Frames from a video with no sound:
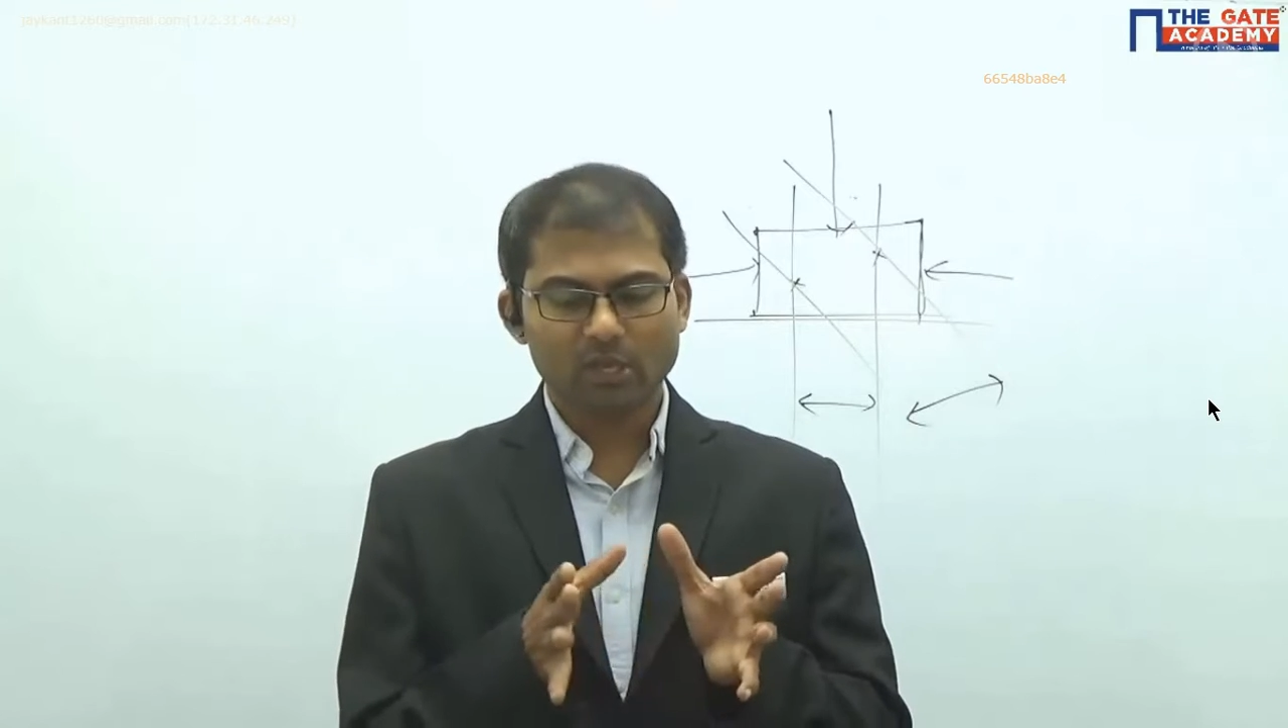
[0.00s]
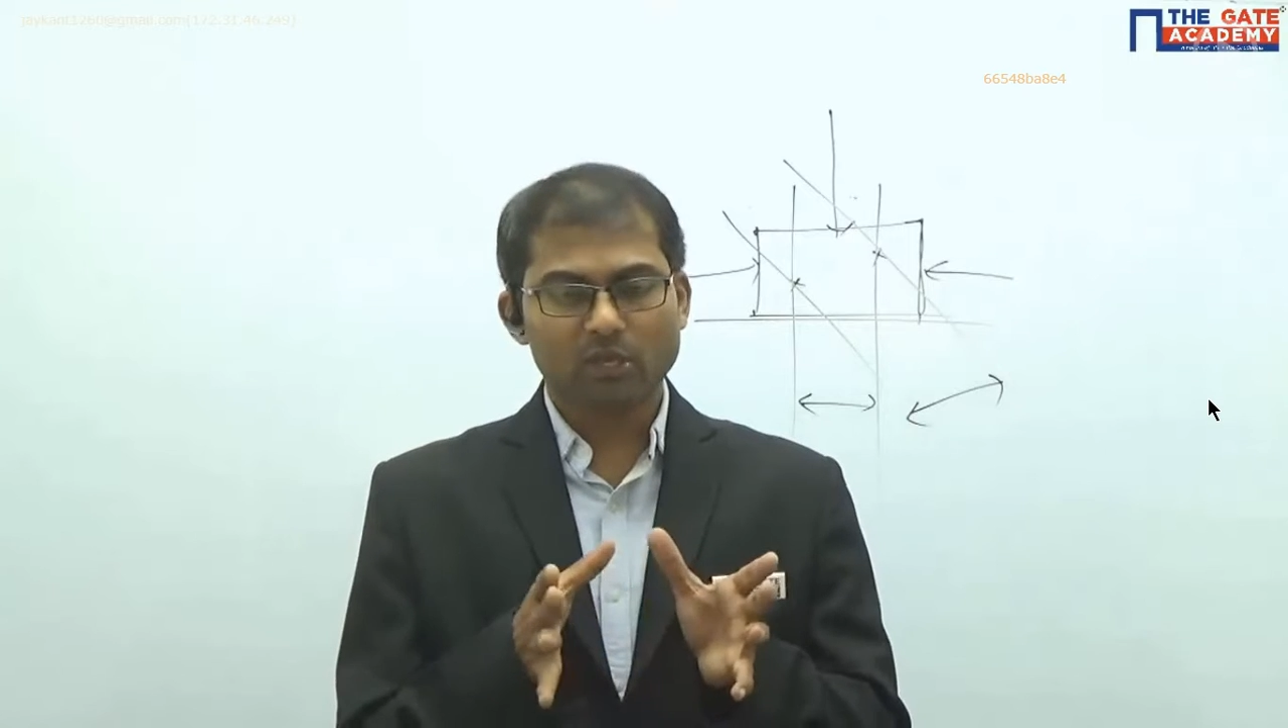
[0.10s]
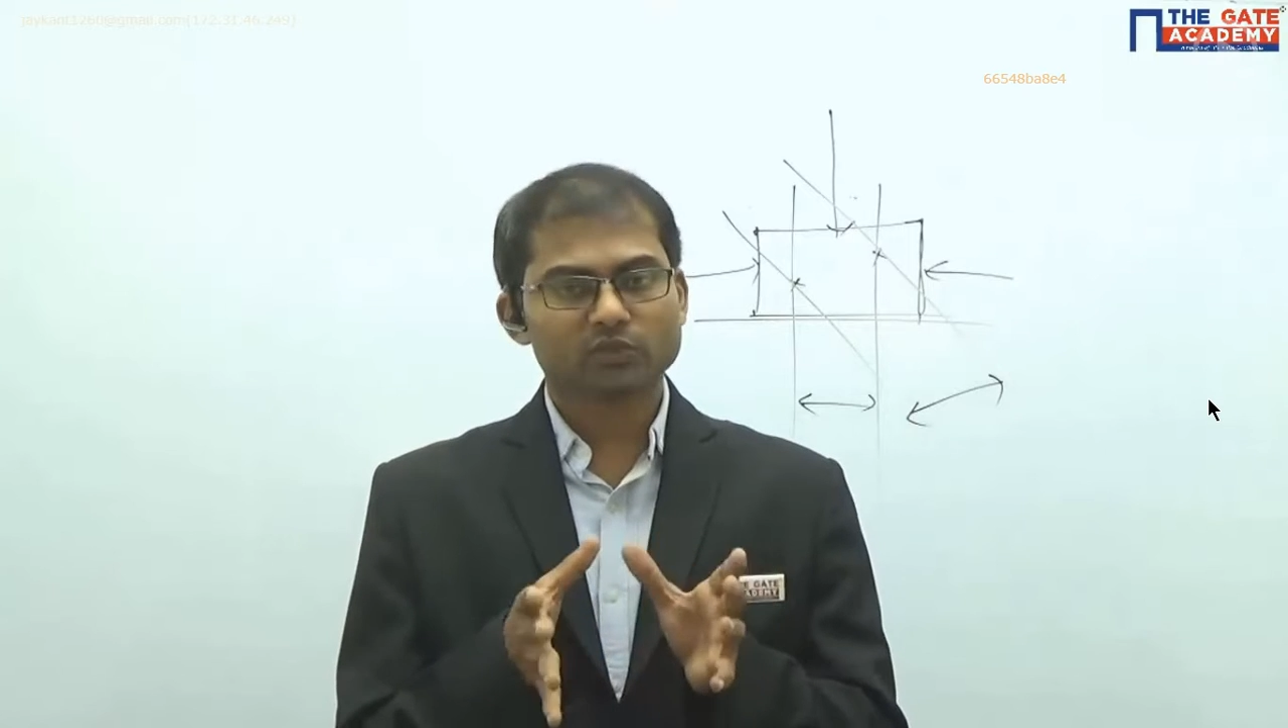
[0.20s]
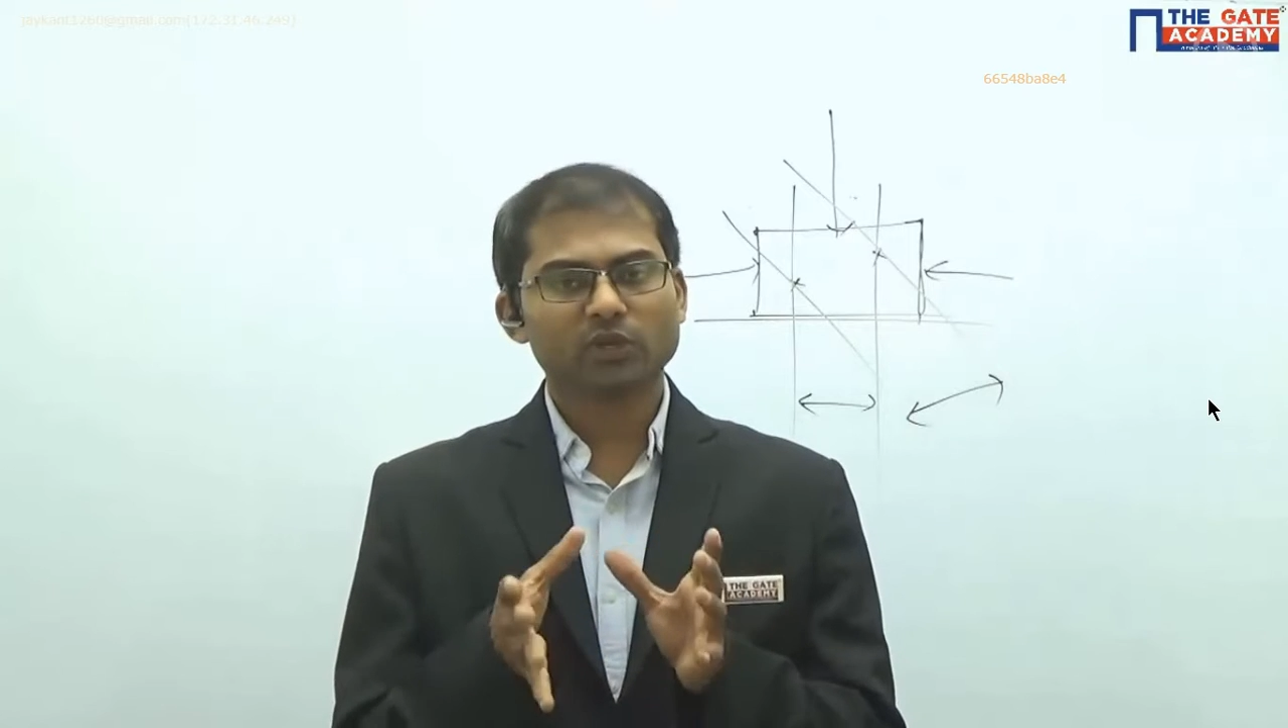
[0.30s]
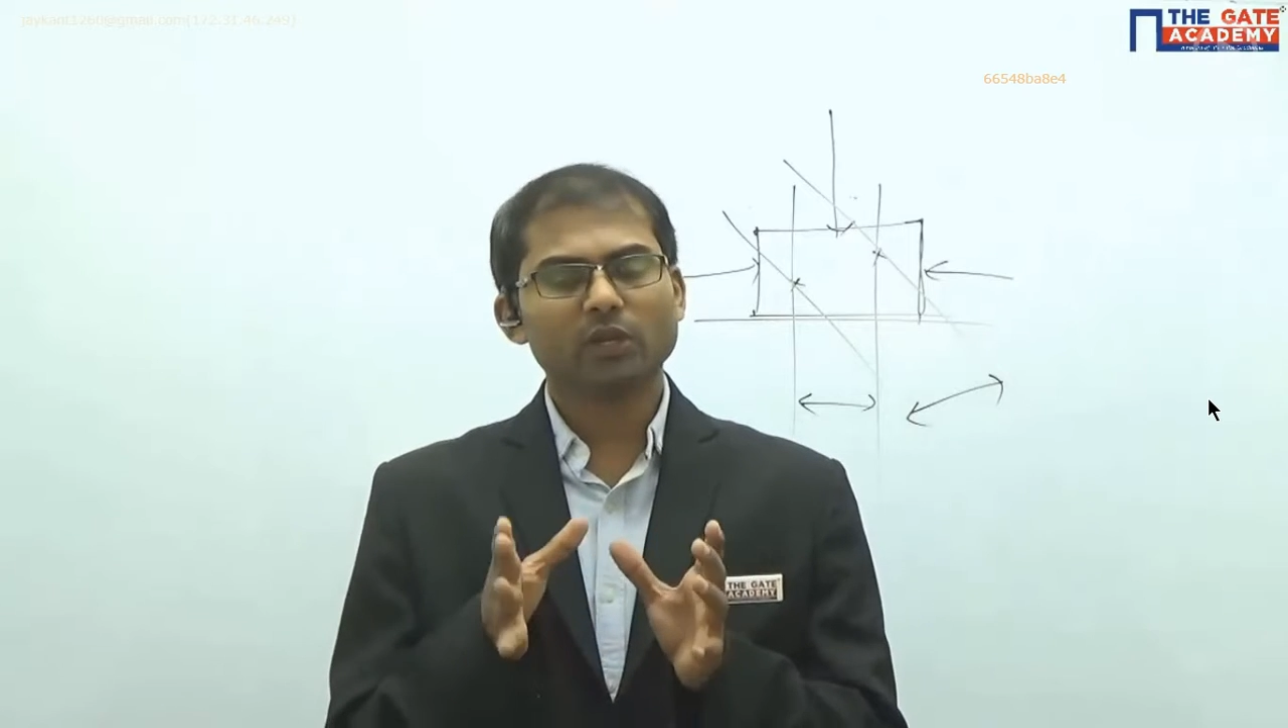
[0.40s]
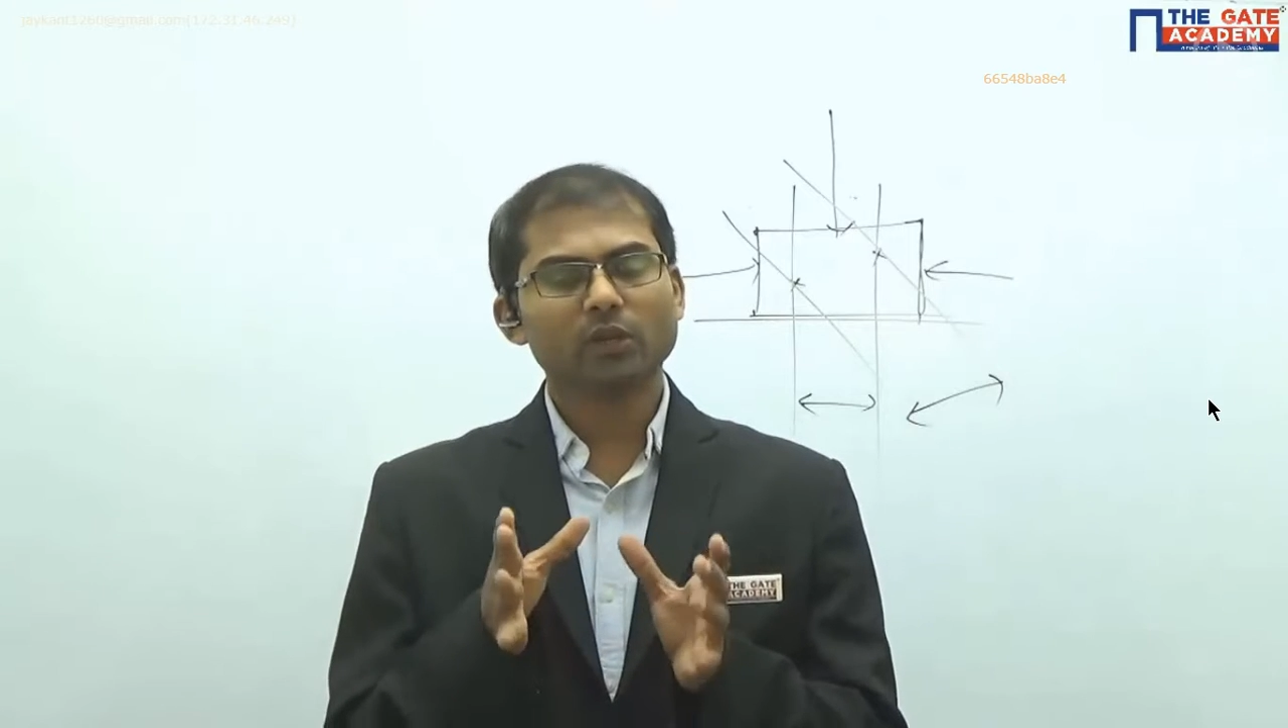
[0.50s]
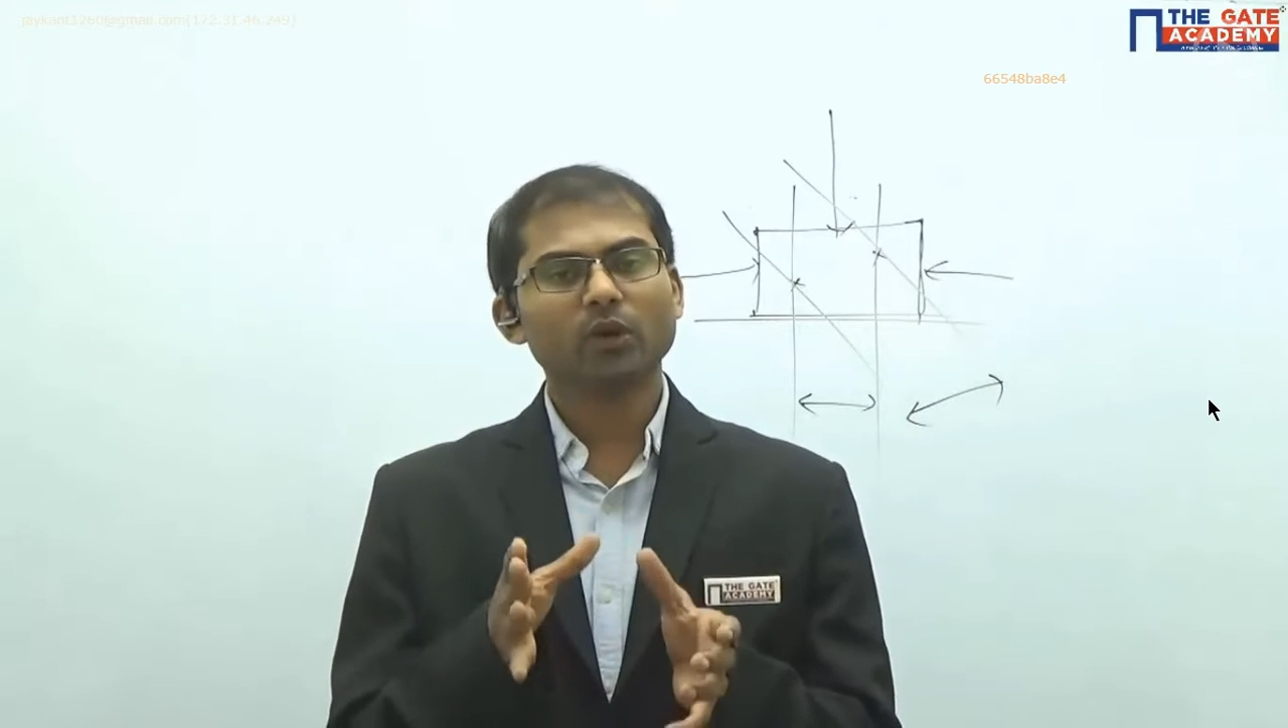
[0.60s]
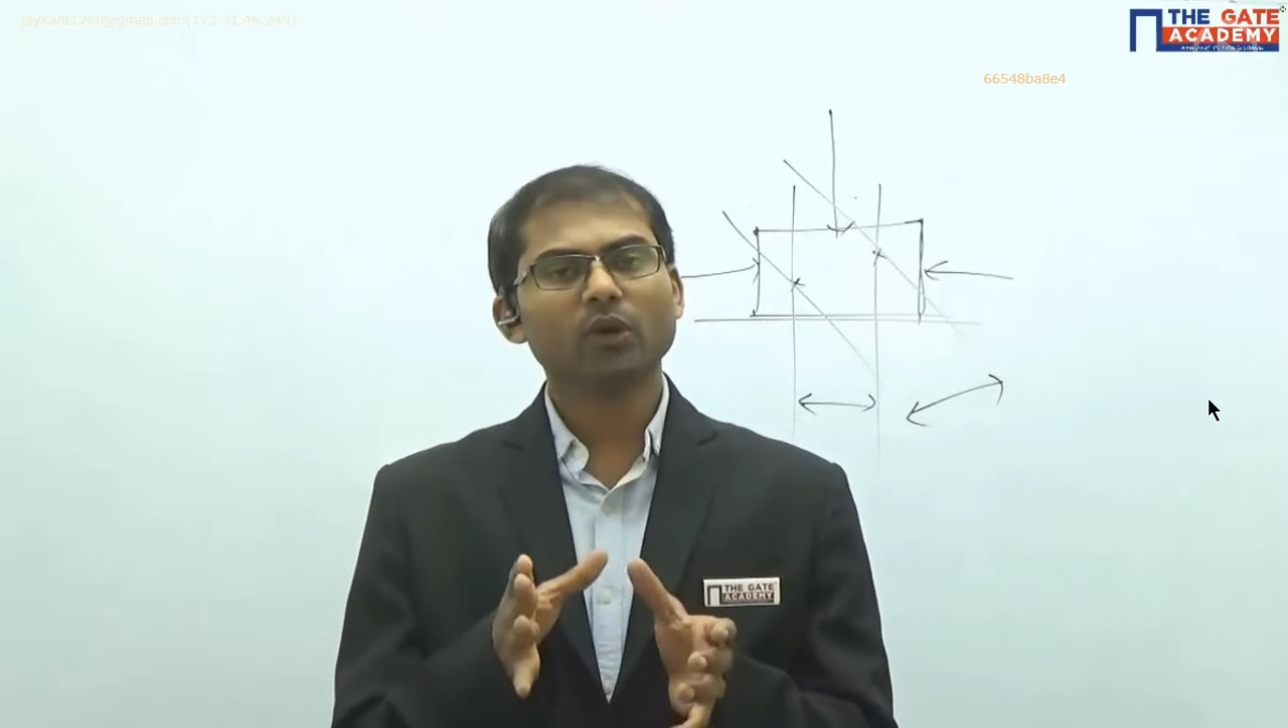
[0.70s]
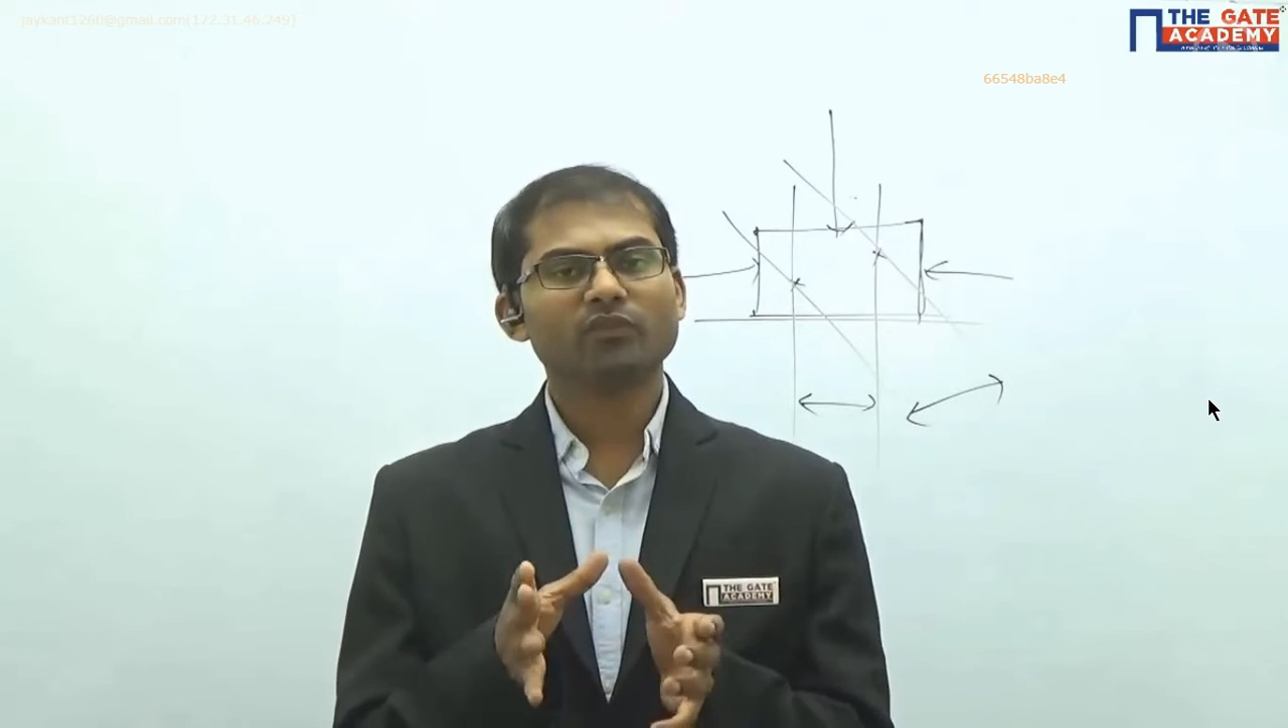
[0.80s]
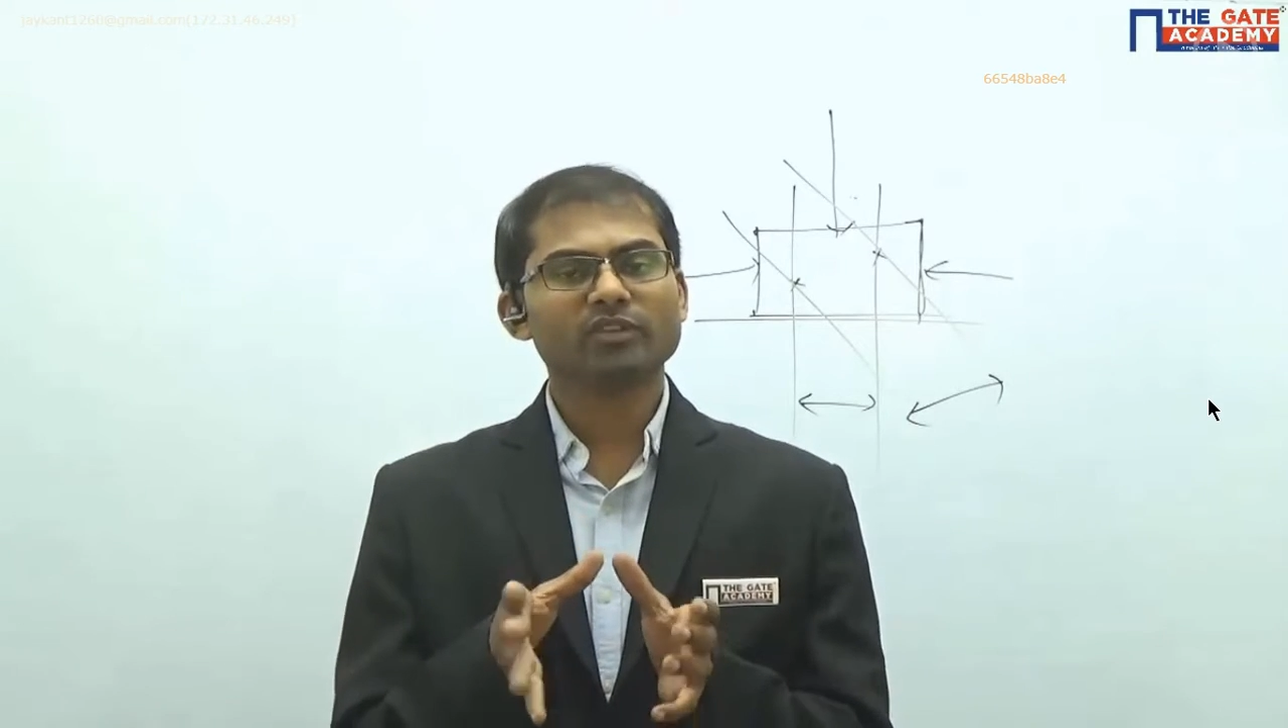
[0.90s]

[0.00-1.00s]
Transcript: So a load